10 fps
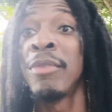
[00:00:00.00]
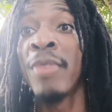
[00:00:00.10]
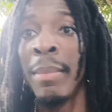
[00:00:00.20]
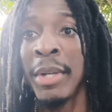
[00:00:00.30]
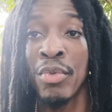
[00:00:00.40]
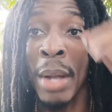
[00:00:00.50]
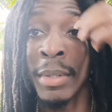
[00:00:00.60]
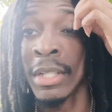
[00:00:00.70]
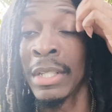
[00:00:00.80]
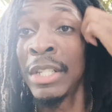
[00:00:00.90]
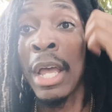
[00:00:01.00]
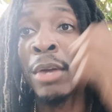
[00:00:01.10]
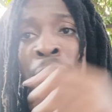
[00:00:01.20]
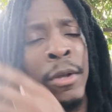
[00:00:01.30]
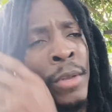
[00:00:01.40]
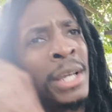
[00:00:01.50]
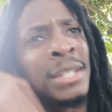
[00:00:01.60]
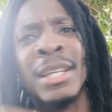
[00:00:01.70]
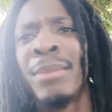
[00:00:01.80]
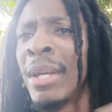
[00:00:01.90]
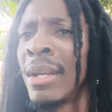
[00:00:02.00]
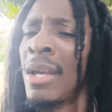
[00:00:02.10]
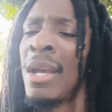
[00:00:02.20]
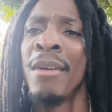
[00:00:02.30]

fight because Robinson can say, "So you know, like I said, man,